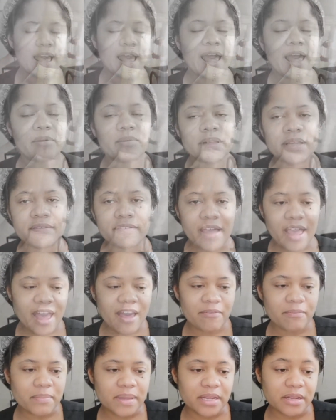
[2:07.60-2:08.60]
I believe I
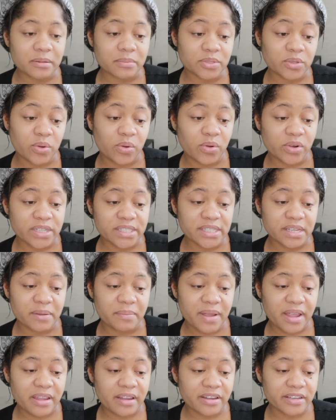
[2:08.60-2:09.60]
have medium to coarse hair.
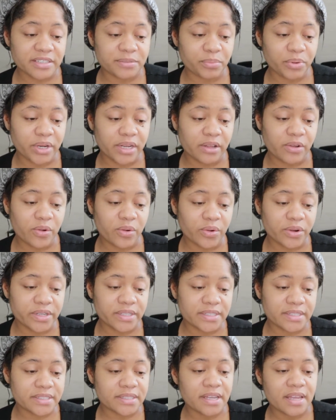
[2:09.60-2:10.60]
My hair is pretty
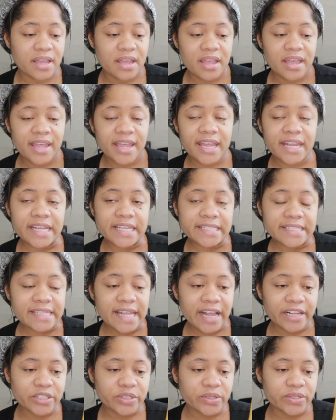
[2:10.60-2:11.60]
coarse in its
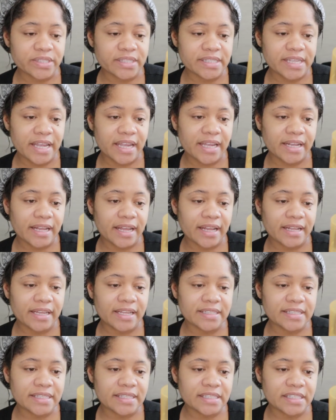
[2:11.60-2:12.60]
natural state. And
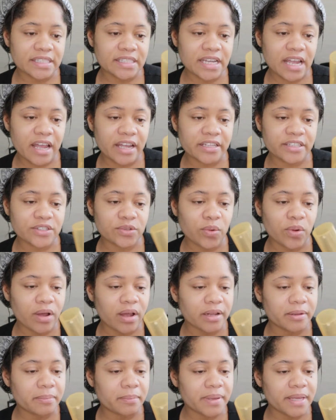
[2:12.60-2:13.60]
this is the Shine
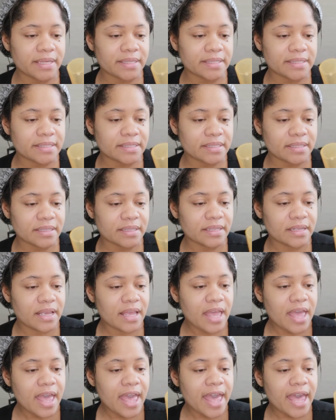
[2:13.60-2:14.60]
Squad Mist,
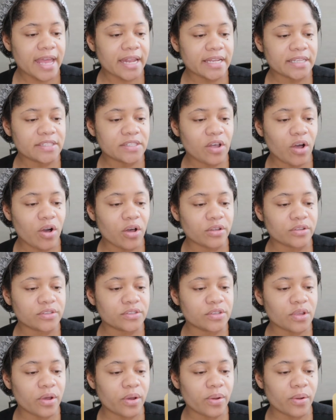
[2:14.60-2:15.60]
and it's
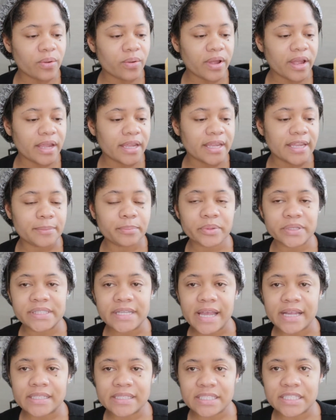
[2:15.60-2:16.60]
also a heat
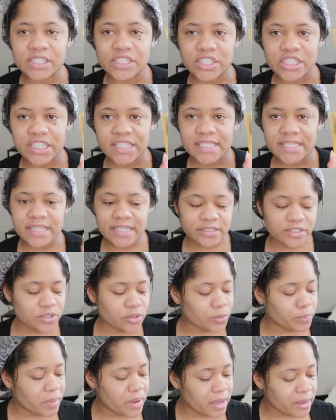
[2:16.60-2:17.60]
protectant. You just need
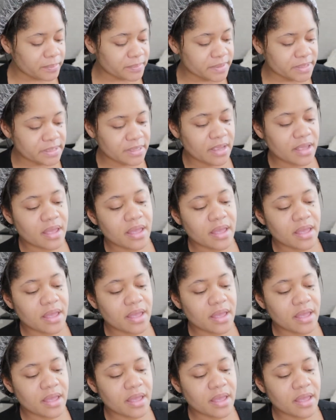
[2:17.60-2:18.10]
2 pumps.